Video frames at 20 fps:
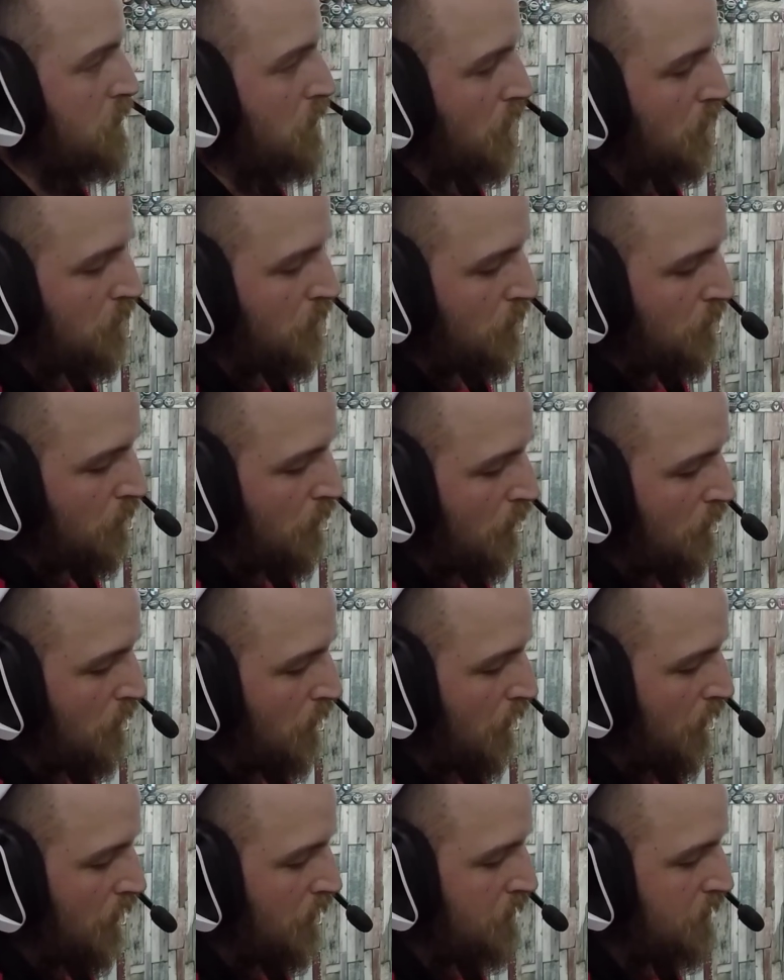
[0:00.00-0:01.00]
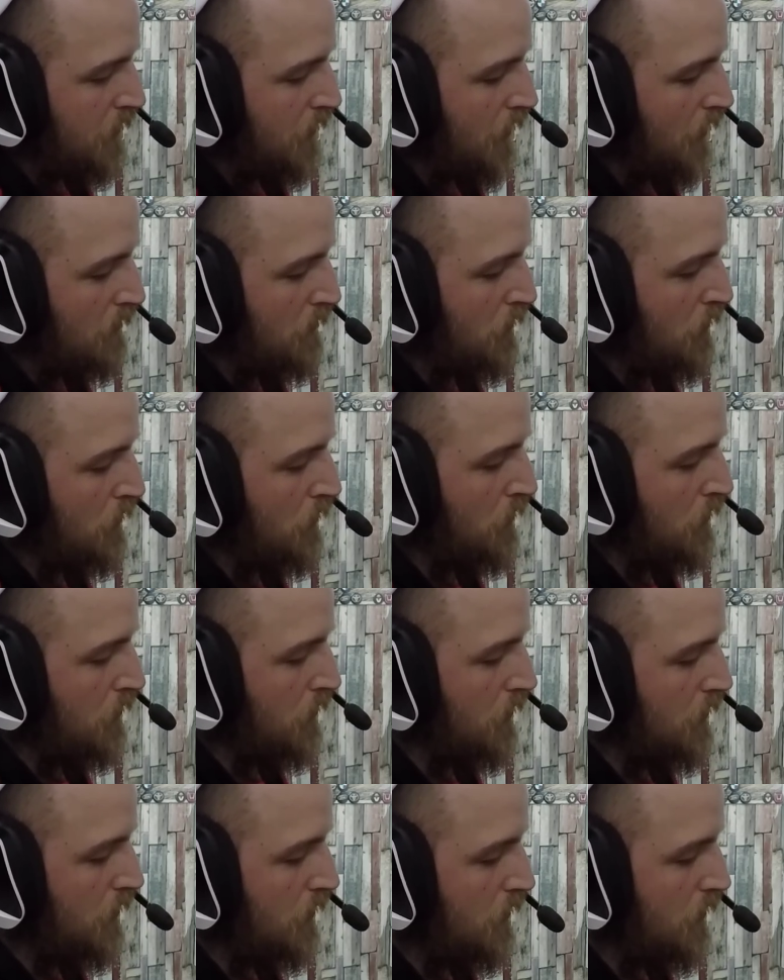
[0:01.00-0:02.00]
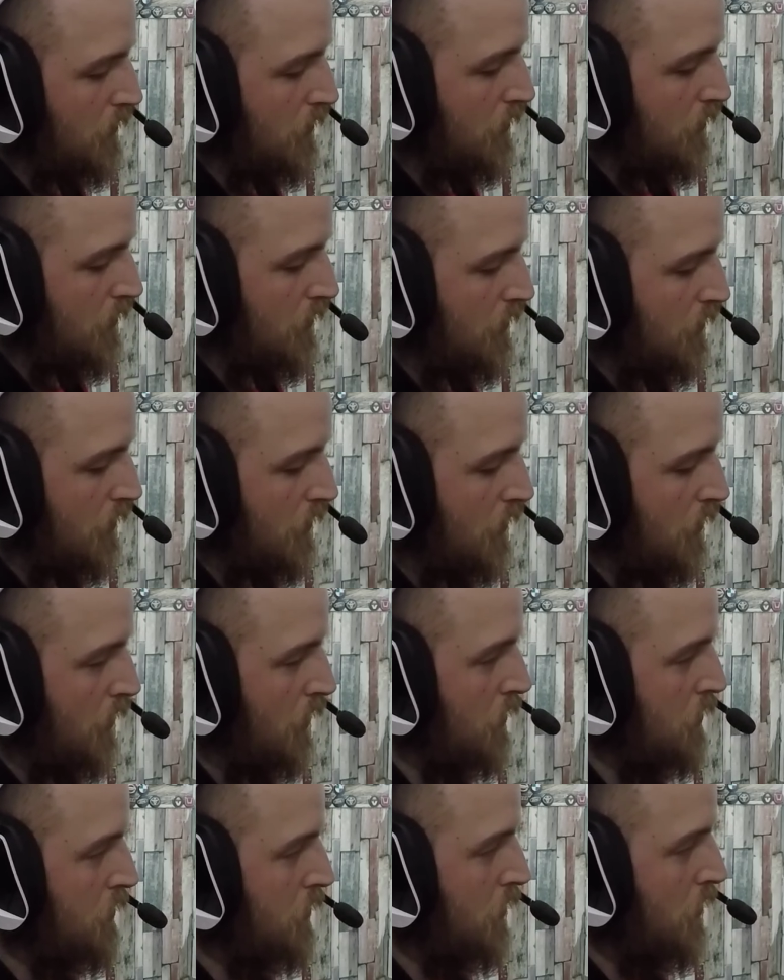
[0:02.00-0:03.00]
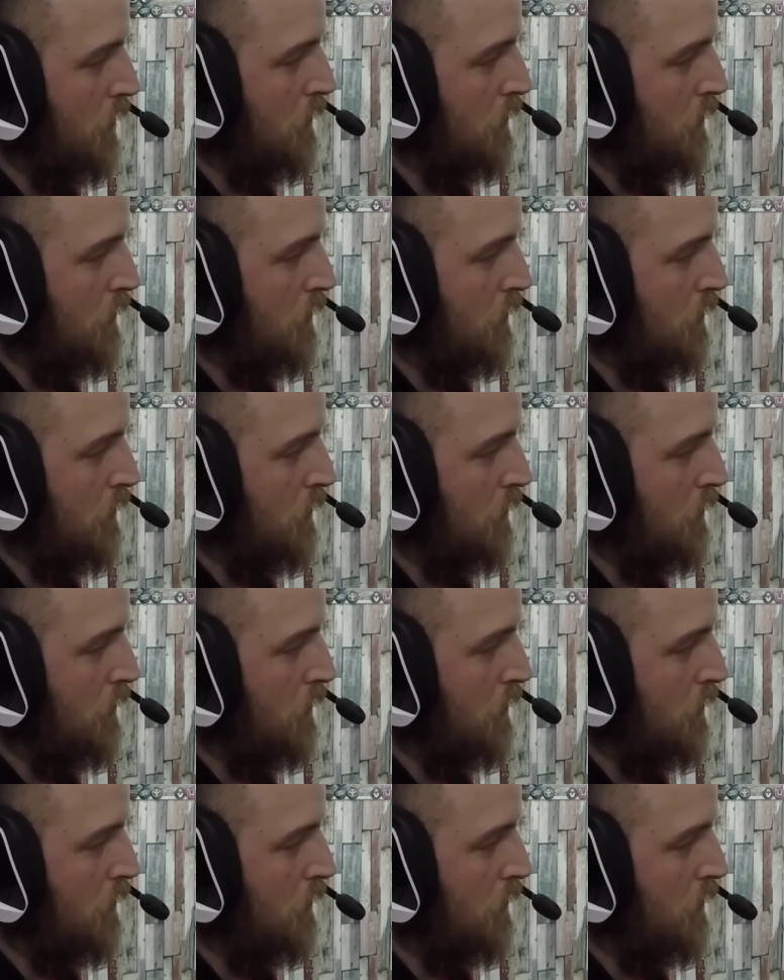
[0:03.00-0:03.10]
but I don't know how to get to that mode. So